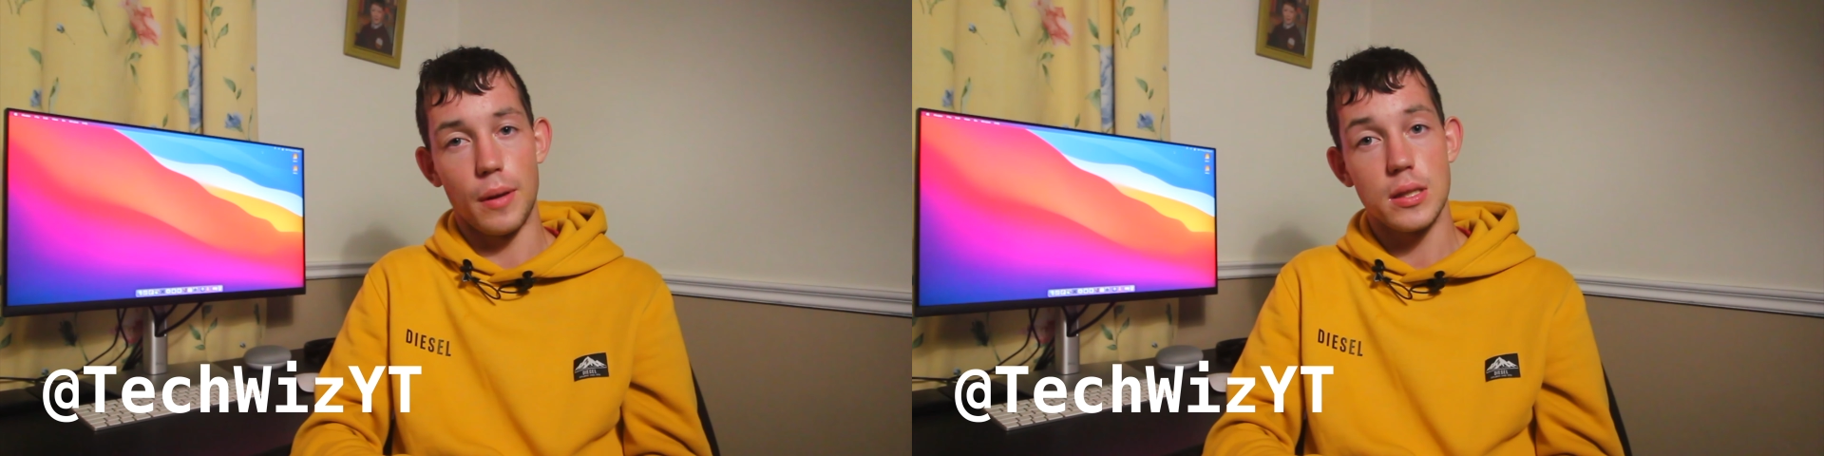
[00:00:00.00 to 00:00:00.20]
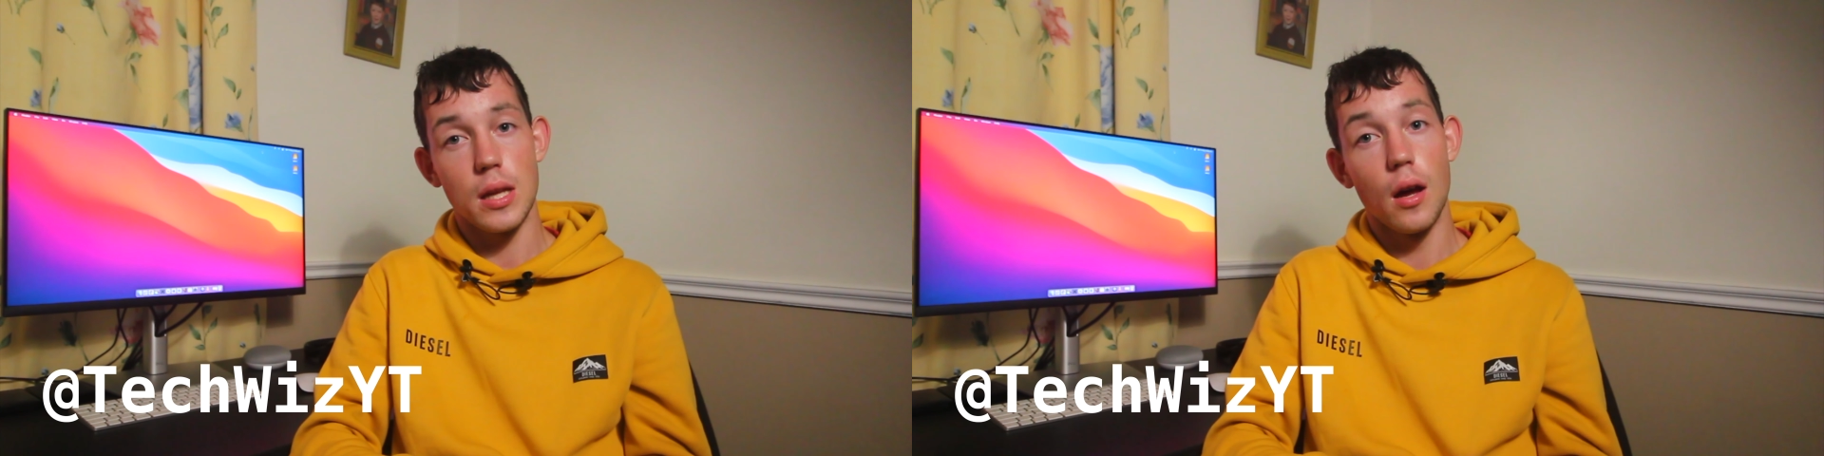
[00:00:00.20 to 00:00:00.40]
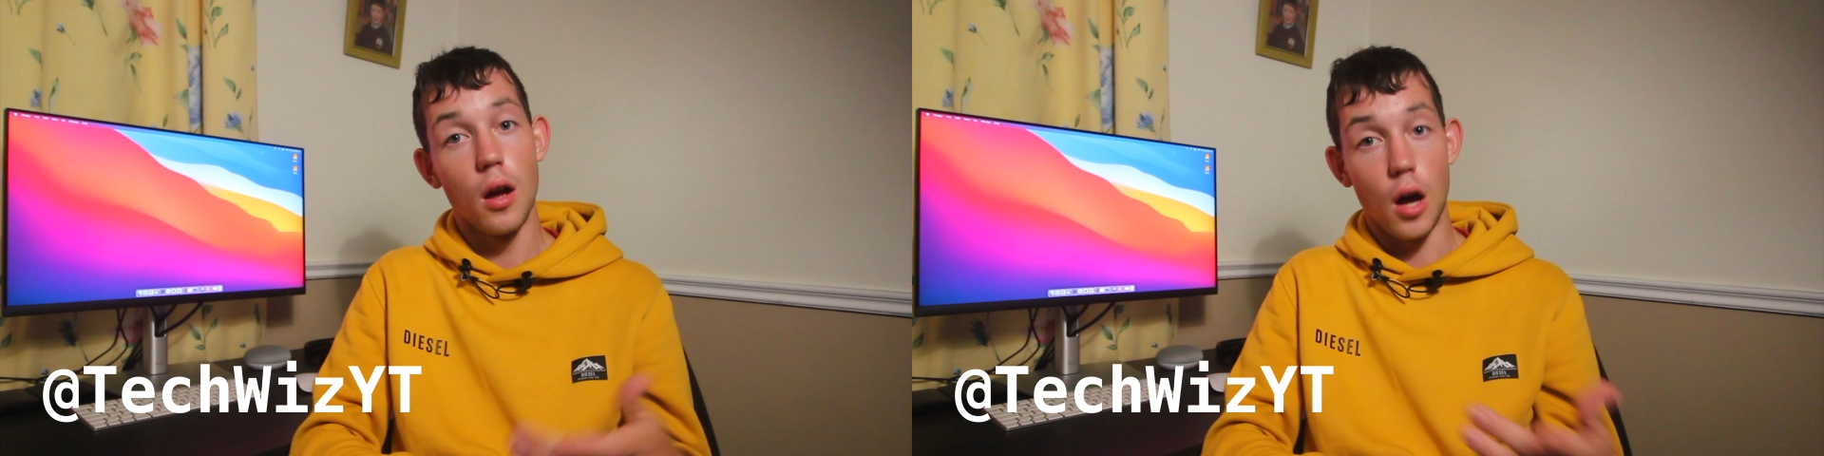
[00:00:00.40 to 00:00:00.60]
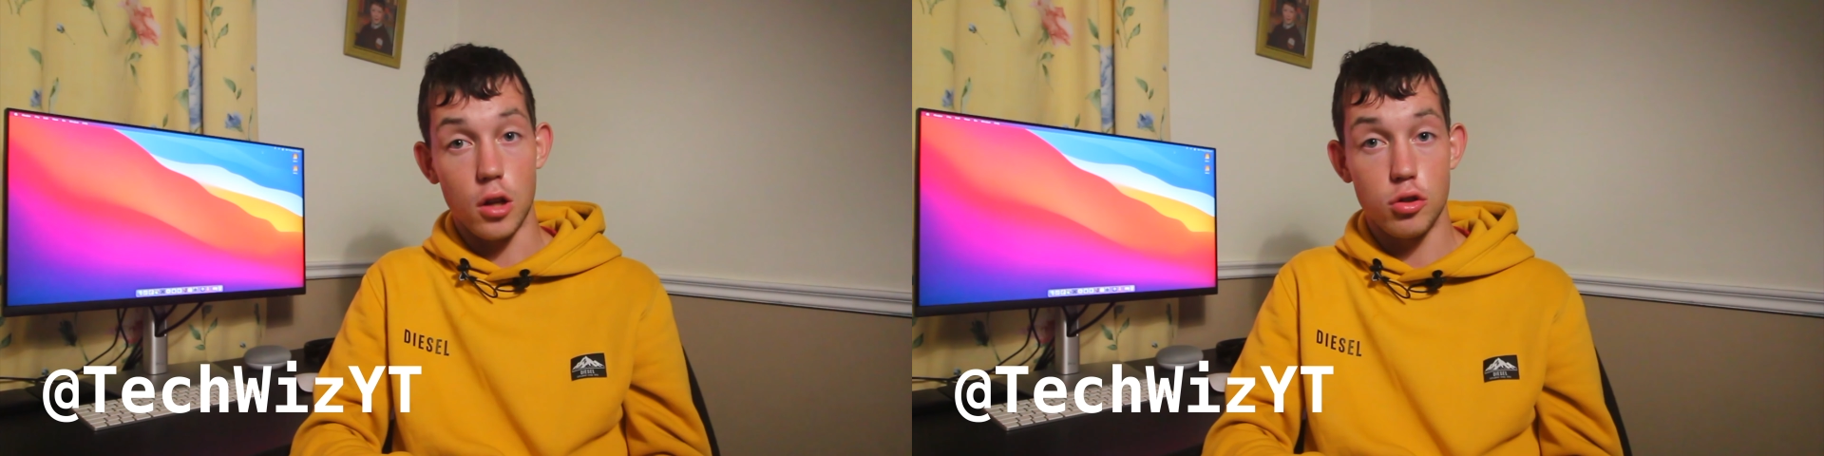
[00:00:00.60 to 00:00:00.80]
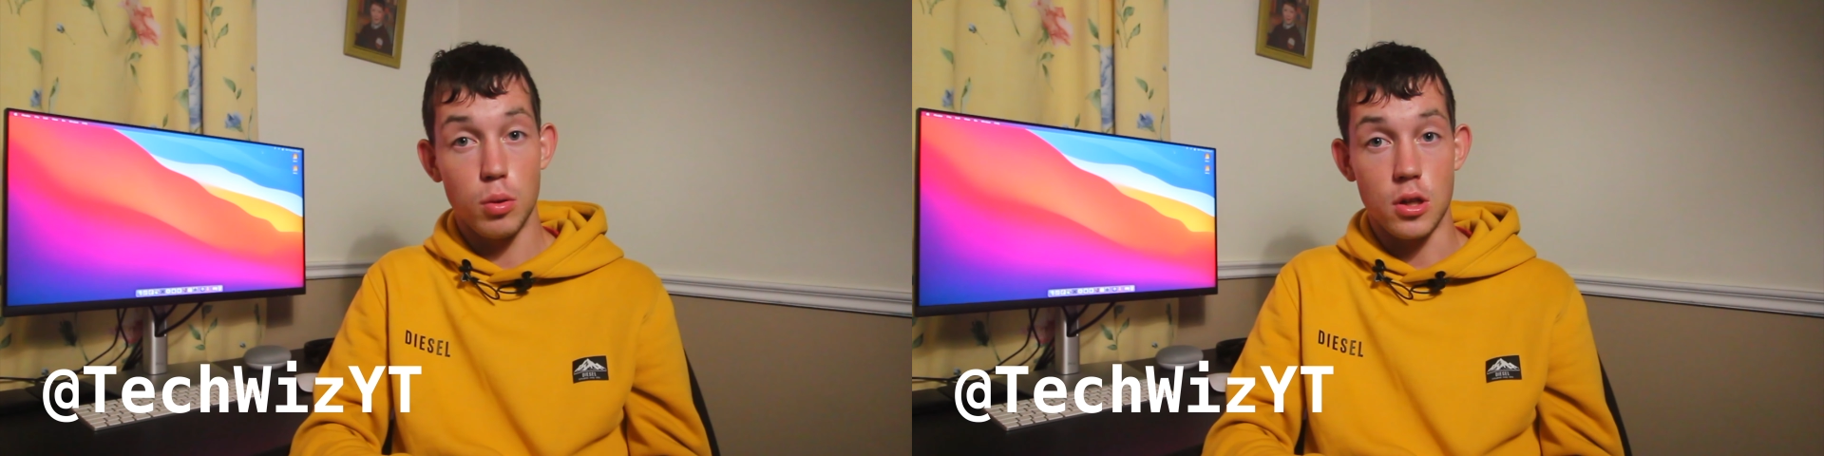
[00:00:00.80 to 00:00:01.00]
is
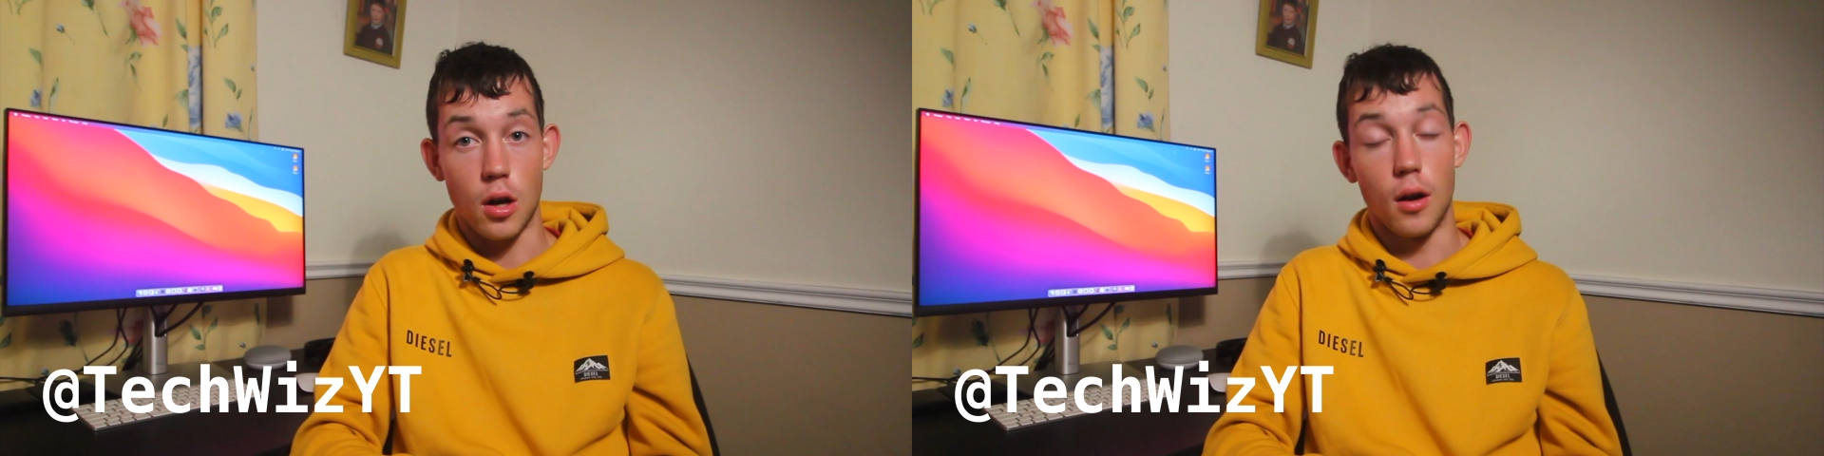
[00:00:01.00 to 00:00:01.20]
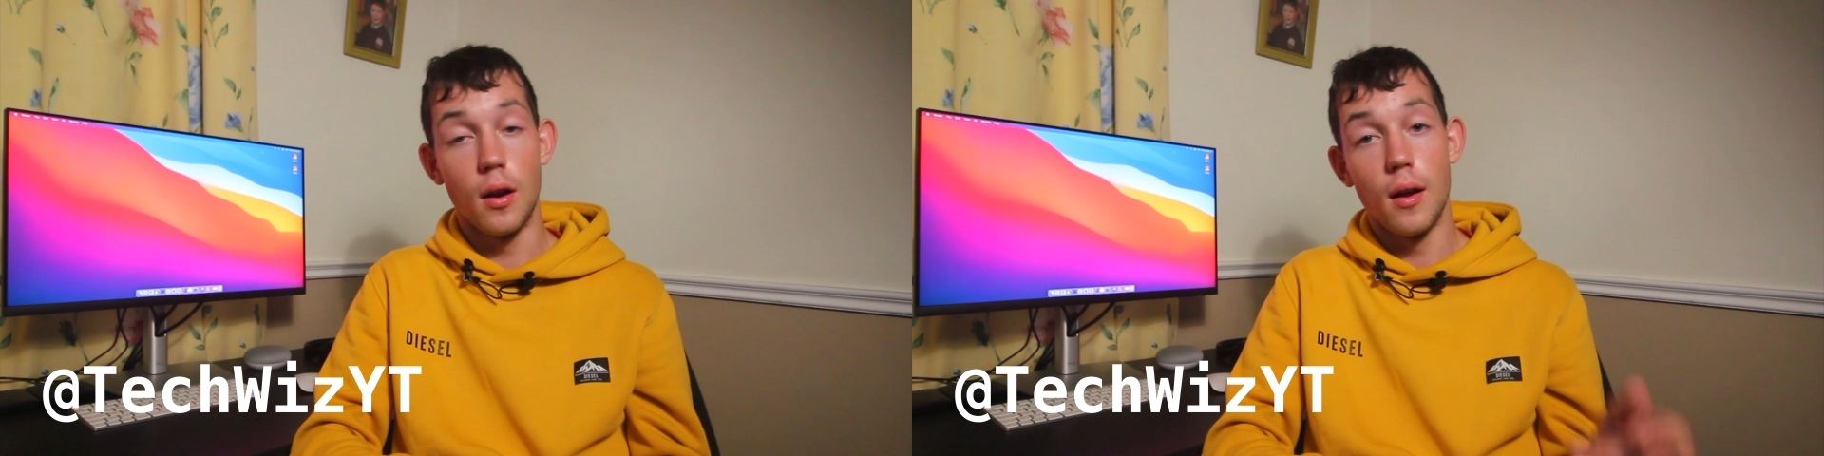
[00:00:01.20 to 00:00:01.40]
on Twitter,